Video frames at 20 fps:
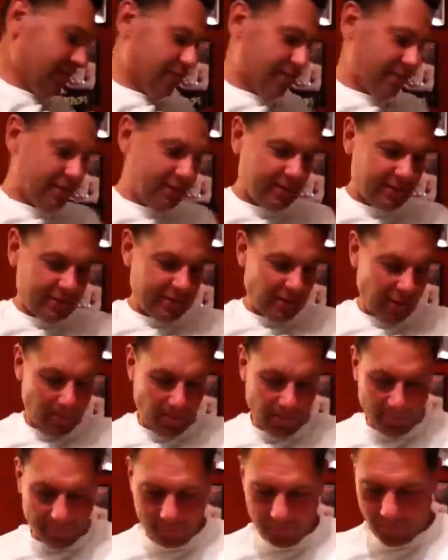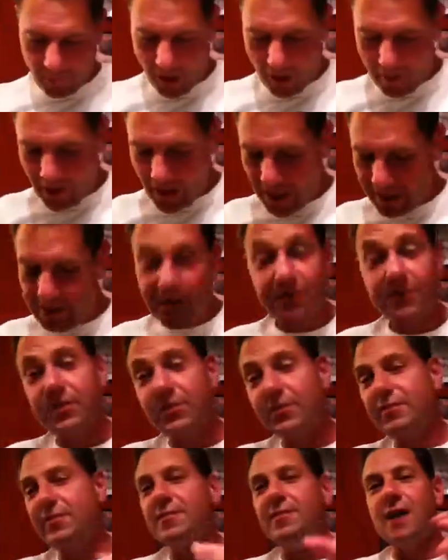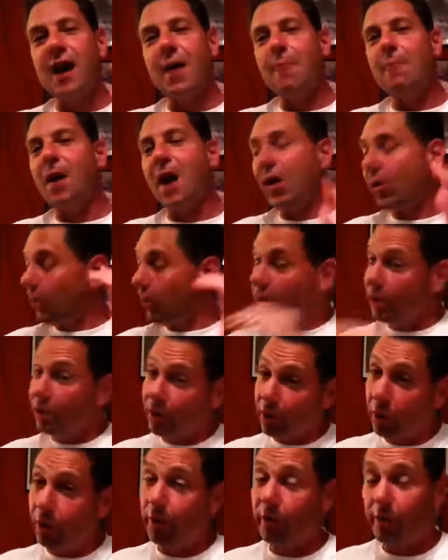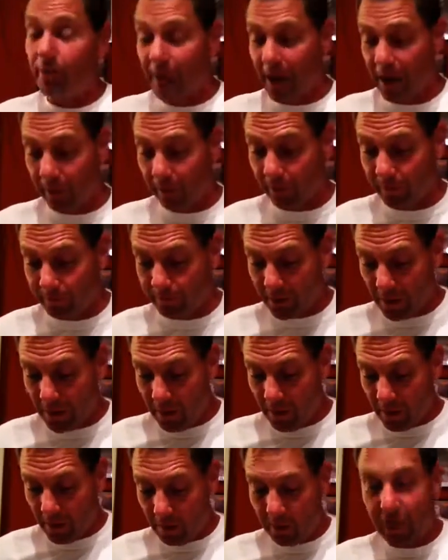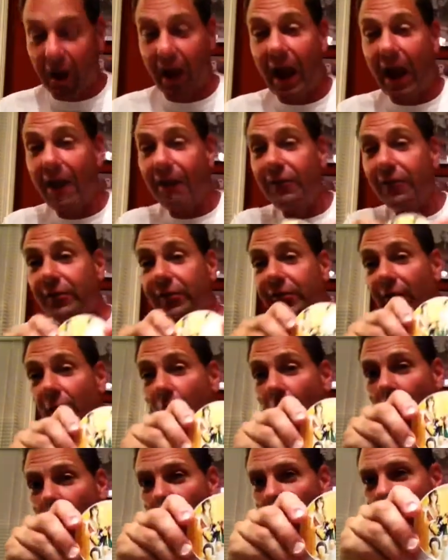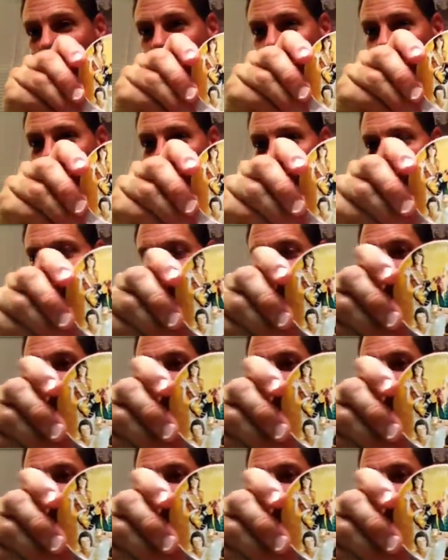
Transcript: This is something I had this. This is not metal. We're gonna go to the metal, but I have this old uh,